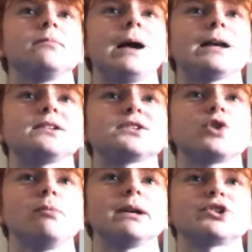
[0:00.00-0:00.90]
back into
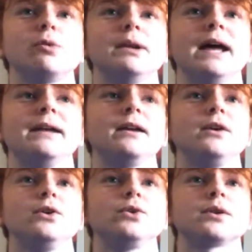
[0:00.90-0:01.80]
Scott McTominay,
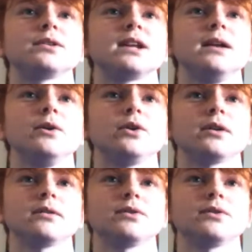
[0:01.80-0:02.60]
who can